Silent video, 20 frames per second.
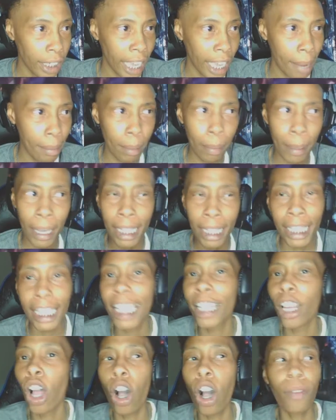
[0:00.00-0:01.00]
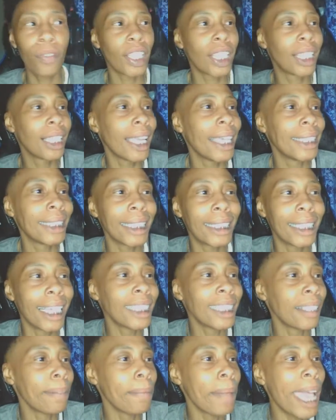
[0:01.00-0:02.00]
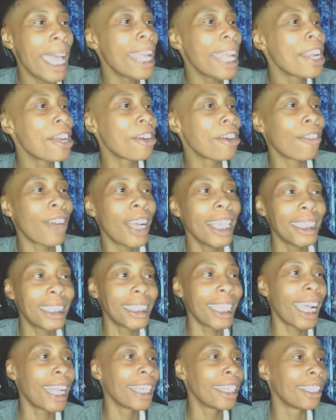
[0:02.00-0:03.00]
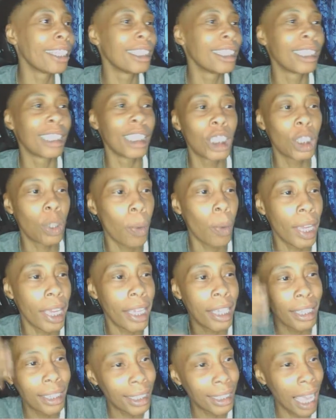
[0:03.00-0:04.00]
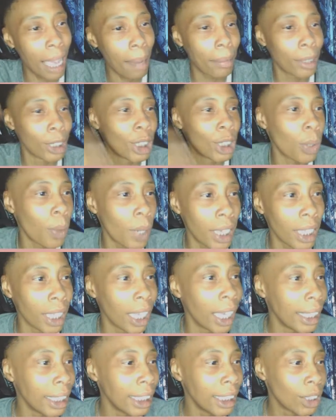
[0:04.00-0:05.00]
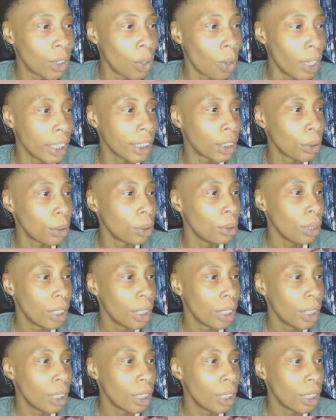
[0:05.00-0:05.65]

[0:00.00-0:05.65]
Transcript: Cameron Payne again off the glass. It doesn't matter. Right side of the square. Top of the square. Like, he's going to...